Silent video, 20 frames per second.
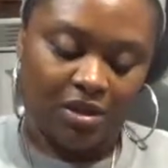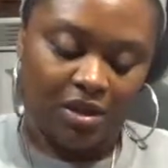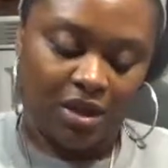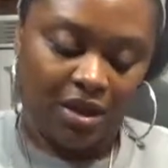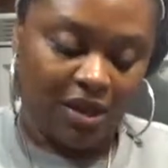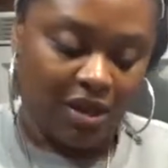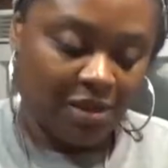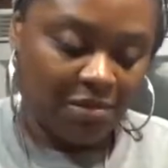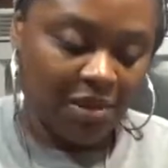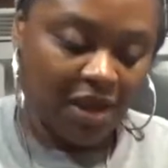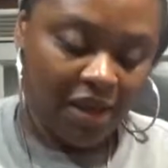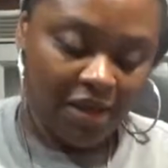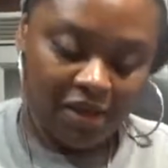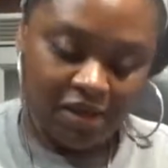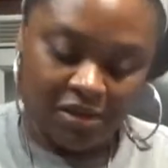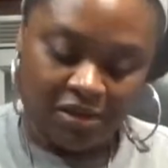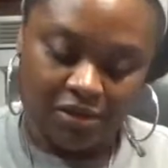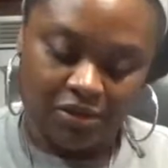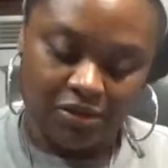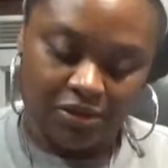And I'm not
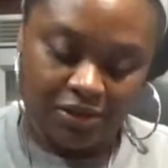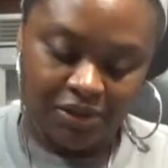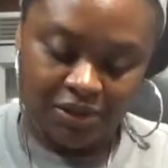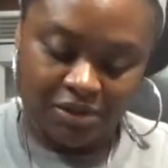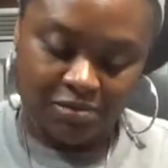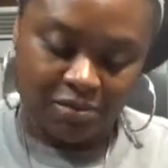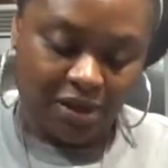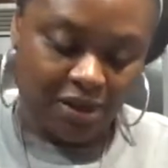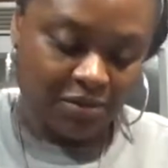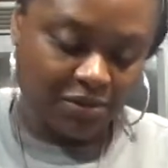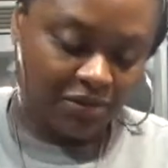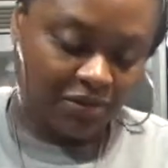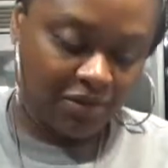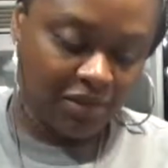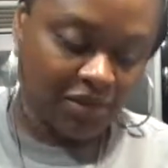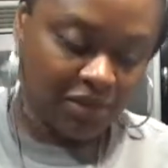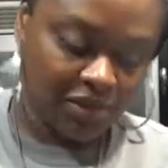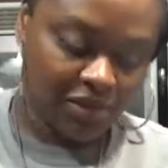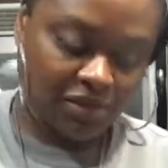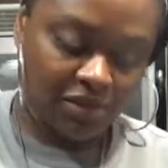gonna grease the bottom of
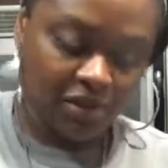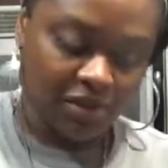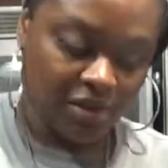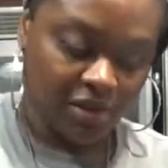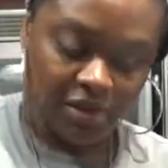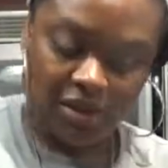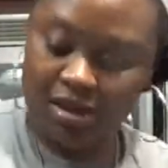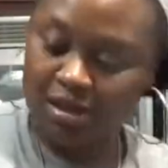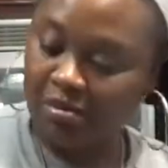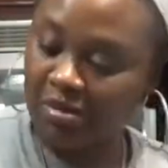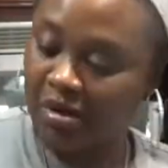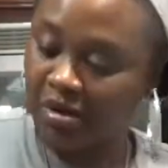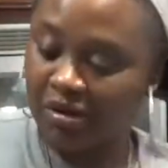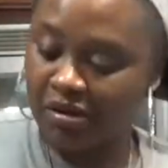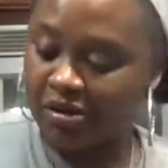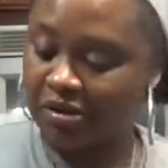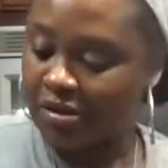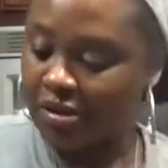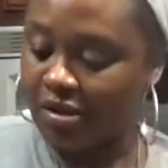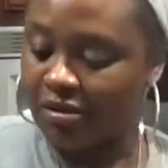these. These are
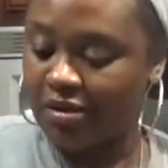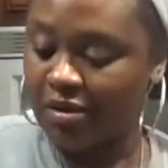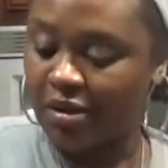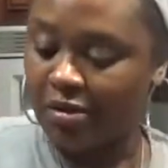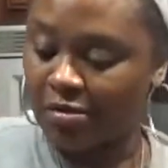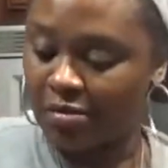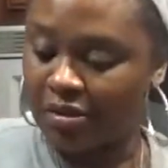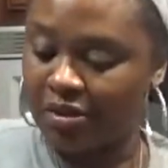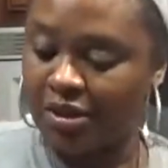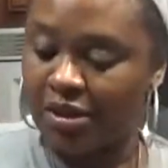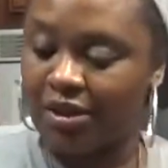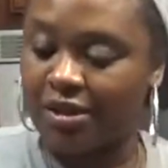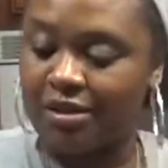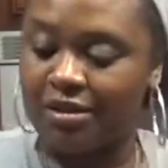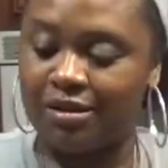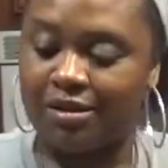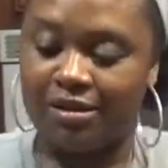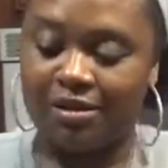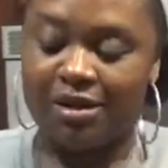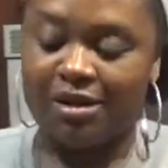hamburgers, so they're
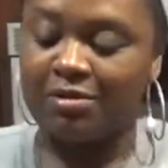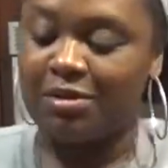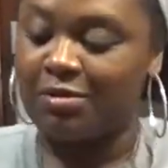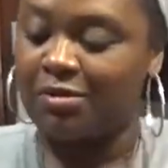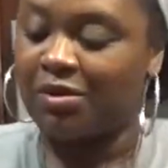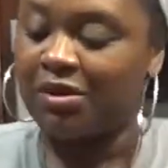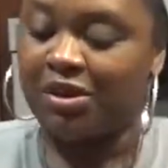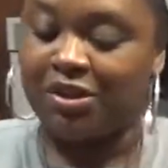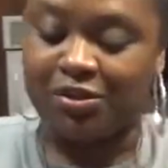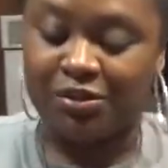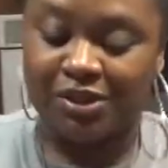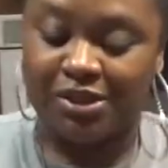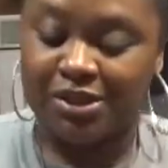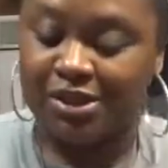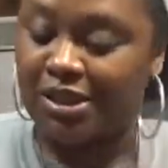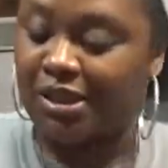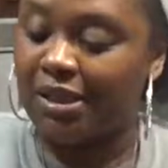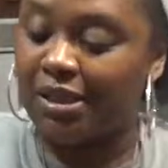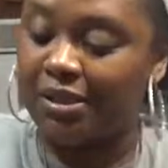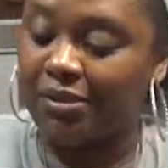gonna be pretty
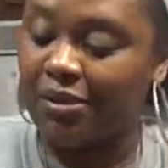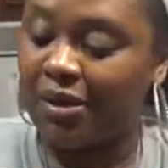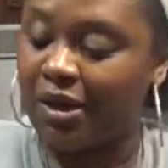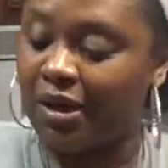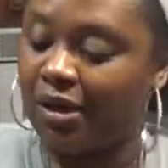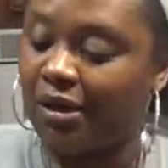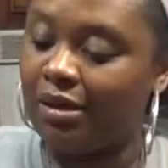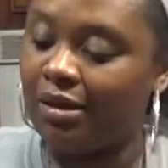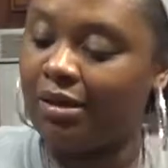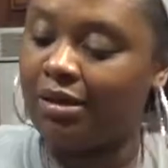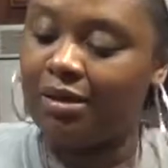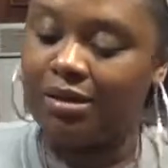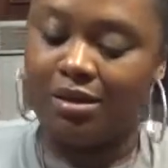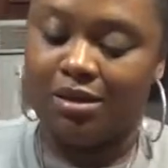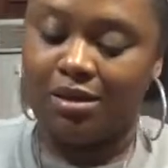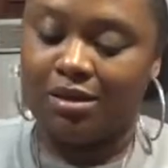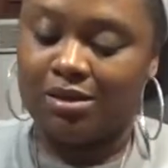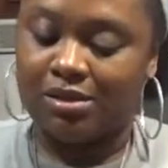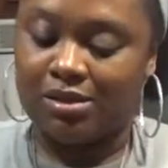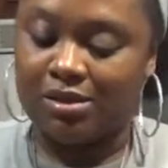greasy anyway.
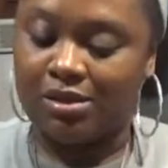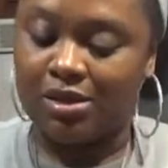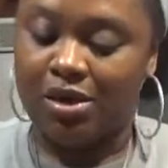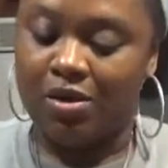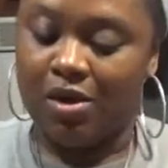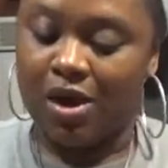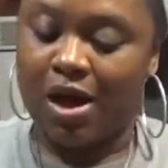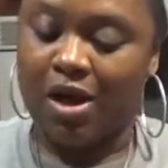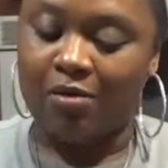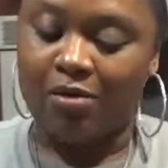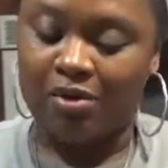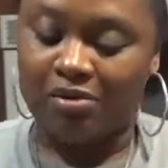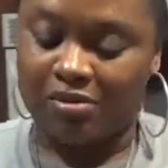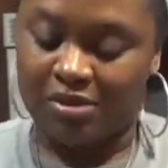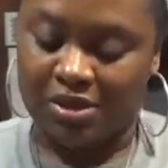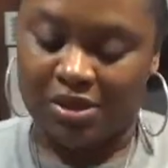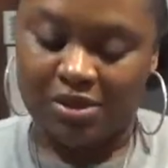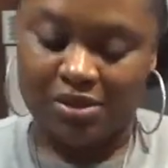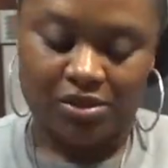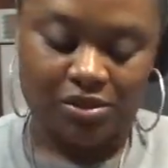So I won't
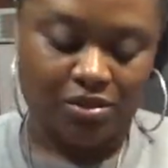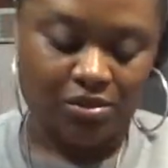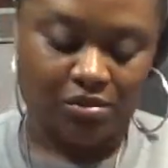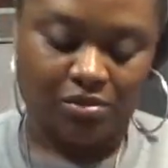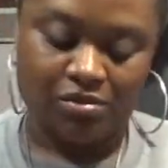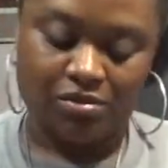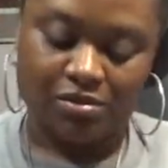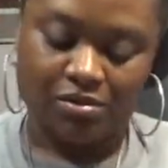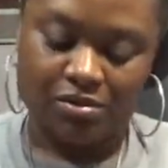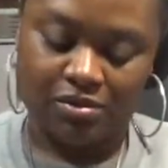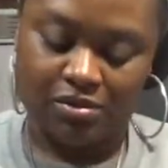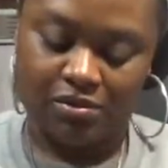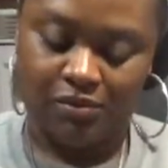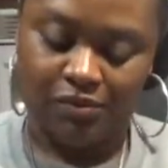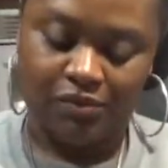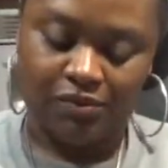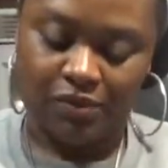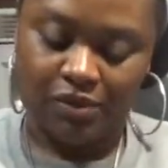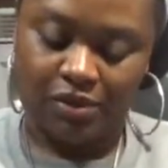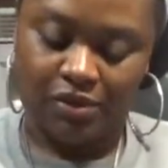need to
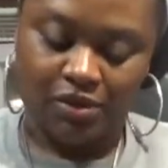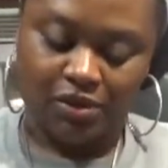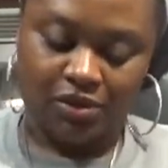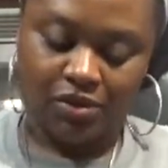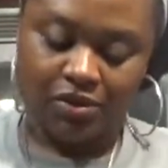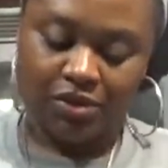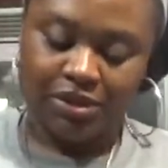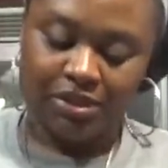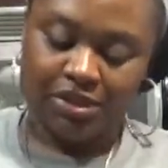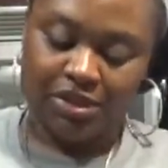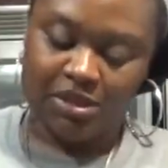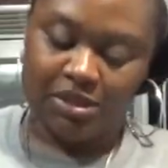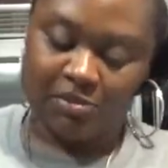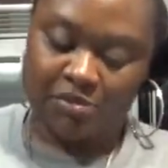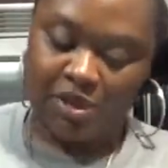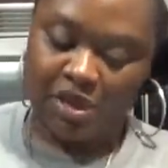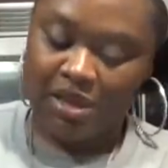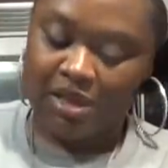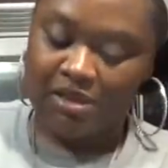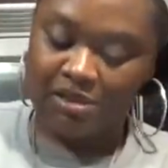grease these
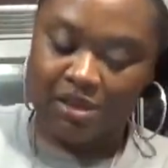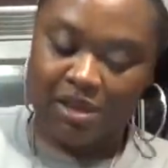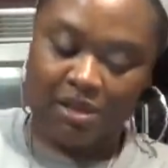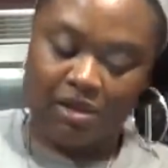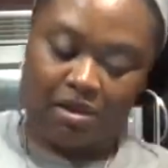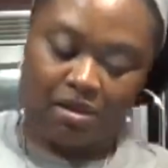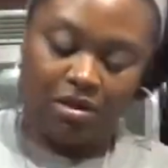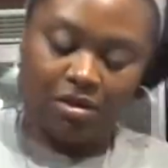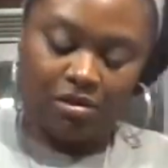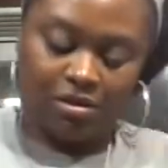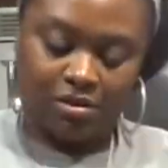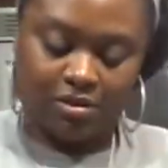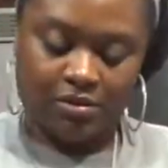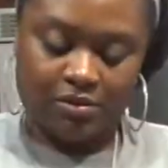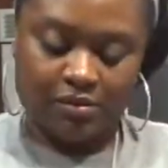pans at all.